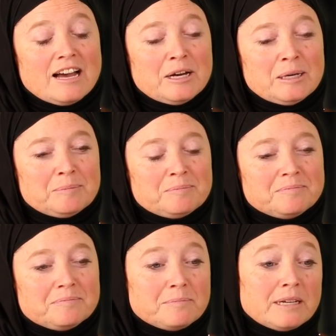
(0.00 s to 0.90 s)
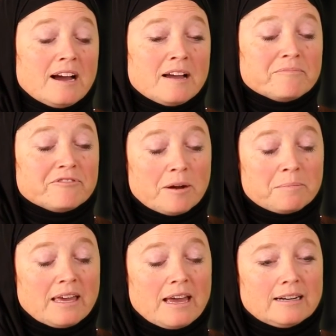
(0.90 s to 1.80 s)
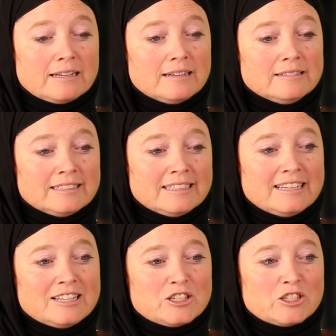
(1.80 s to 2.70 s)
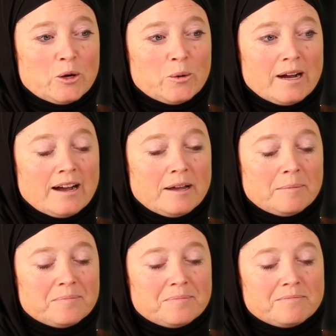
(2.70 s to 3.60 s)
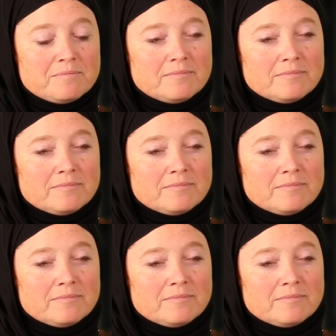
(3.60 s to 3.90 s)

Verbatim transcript: Um, but I'm from Canada, so I'm,